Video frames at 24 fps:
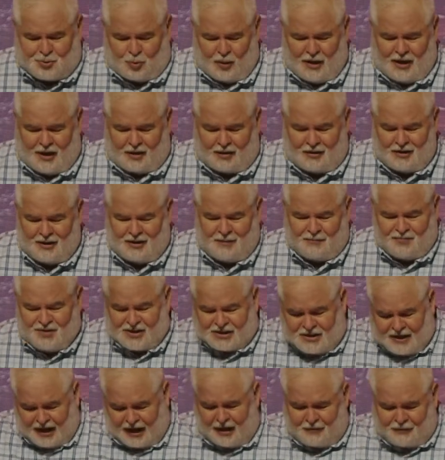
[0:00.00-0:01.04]
well. The
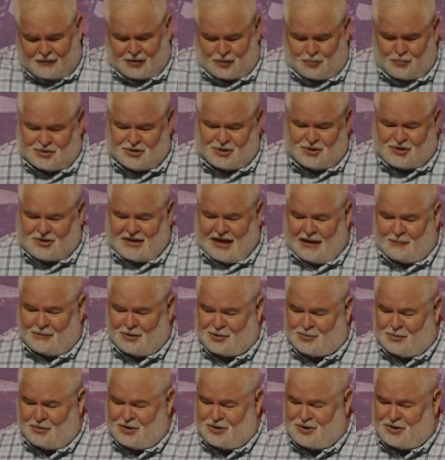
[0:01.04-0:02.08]
covenant was
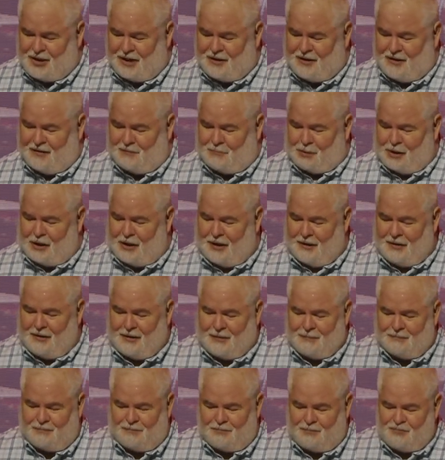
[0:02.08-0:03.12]
established with the shedding of blood,
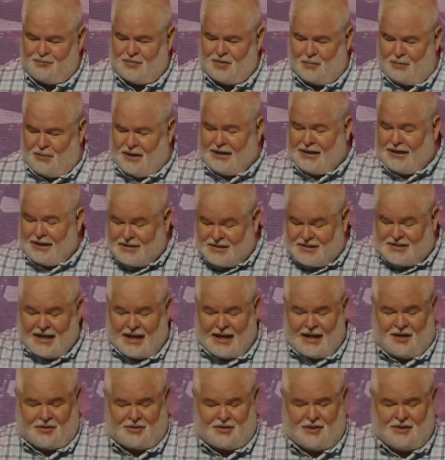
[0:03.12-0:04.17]
meaning
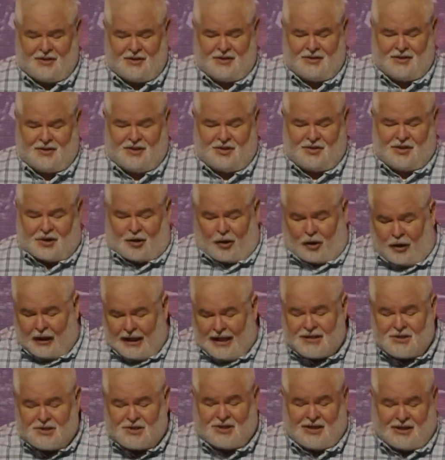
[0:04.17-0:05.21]
death. The
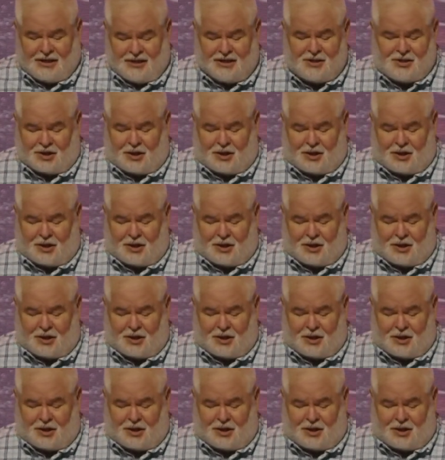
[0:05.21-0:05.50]
cleansing is